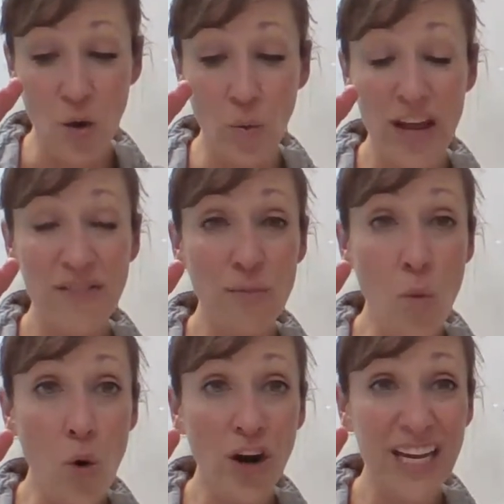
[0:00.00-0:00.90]
we have
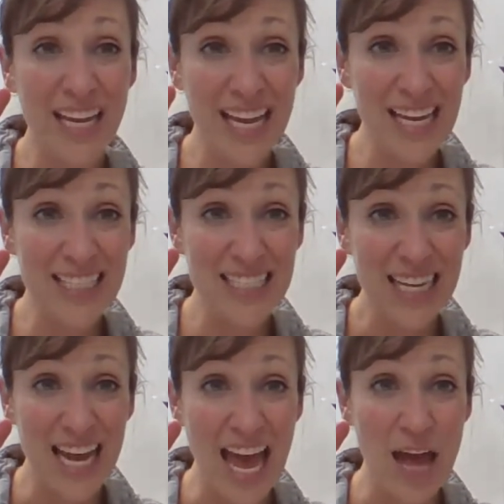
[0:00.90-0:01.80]
more heat
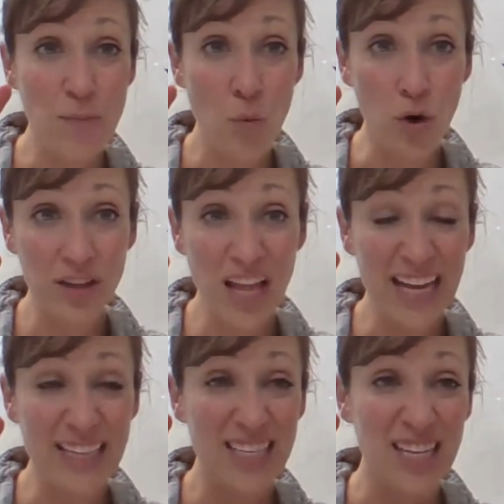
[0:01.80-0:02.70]
and more
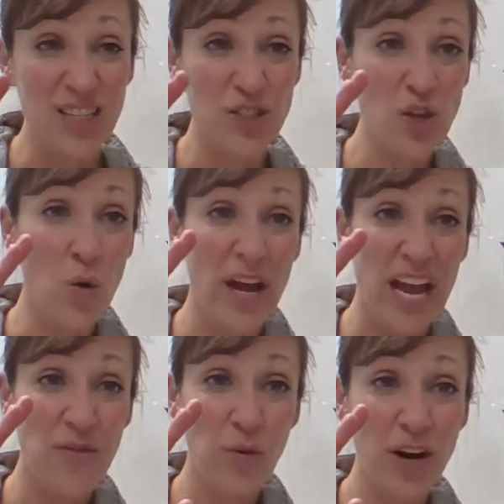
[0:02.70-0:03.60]
light. So
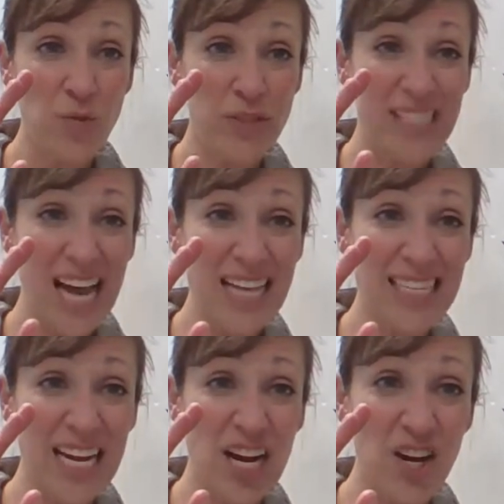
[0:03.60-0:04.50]
if we're in
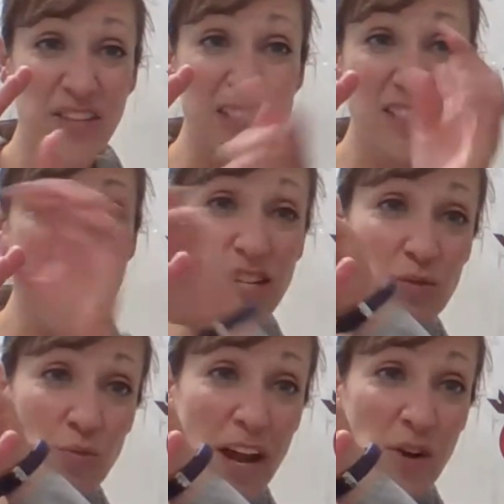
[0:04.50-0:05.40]
Wisconsin here and the sun
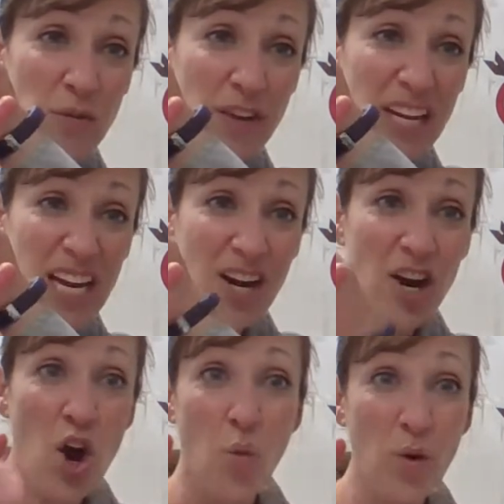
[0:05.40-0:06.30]
is right over here,
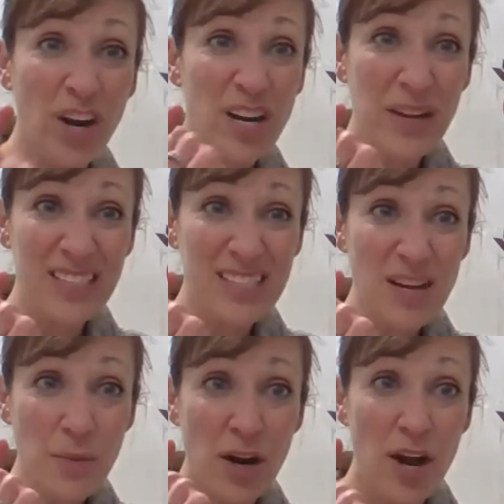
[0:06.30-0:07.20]
we're going to be in
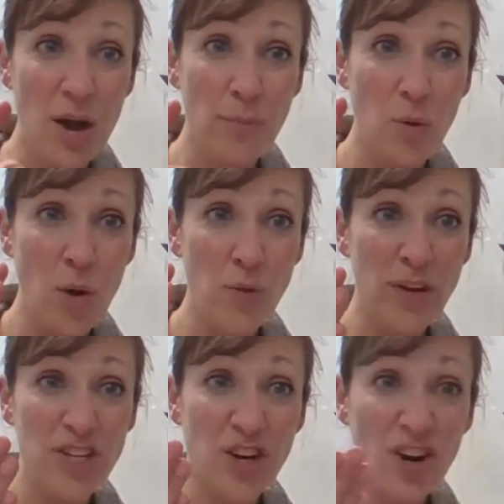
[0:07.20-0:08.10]
summer. But when
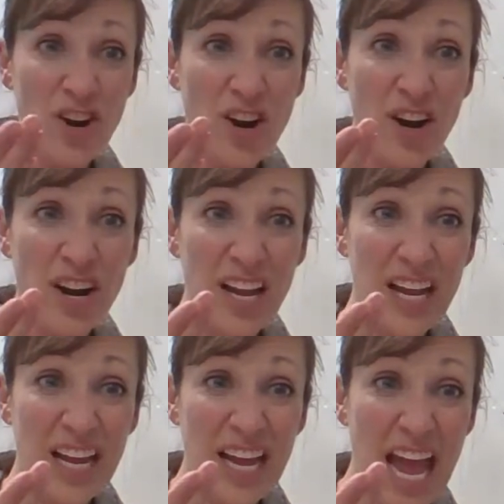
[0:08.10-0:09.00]
we turn
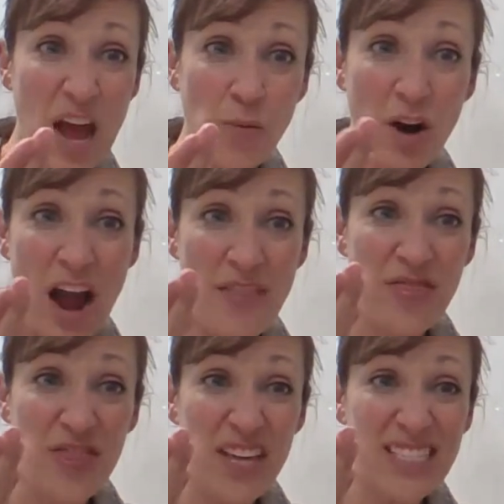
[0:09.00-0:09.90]
and we're
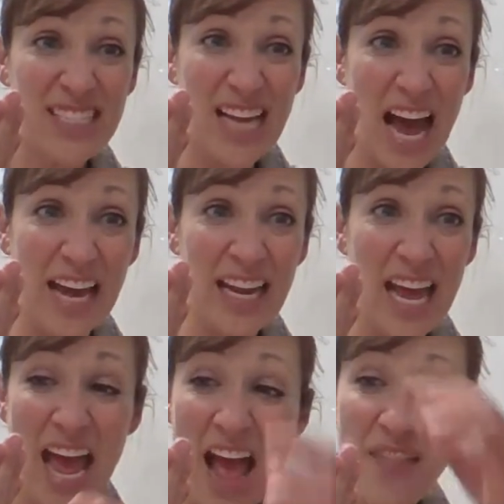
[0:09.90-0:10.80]
on this side
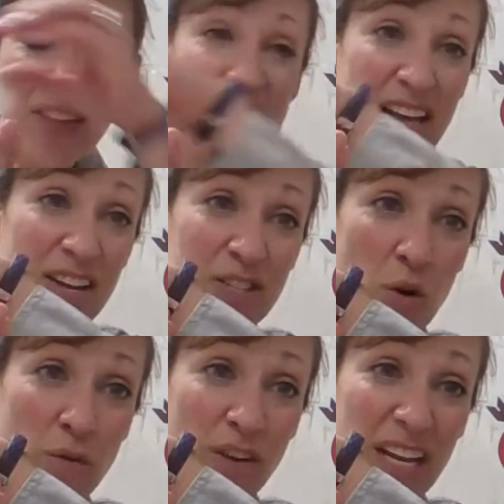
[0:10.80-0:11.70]
and the sun is
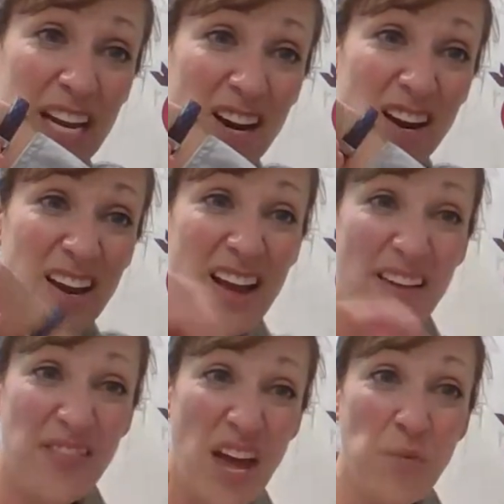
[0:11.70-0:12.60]
over here,
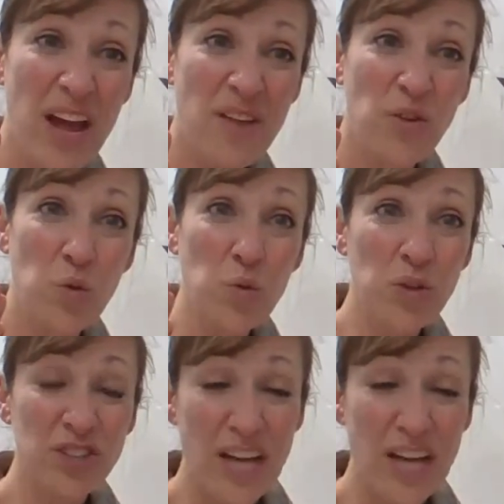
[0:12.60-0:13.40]
then we have cooler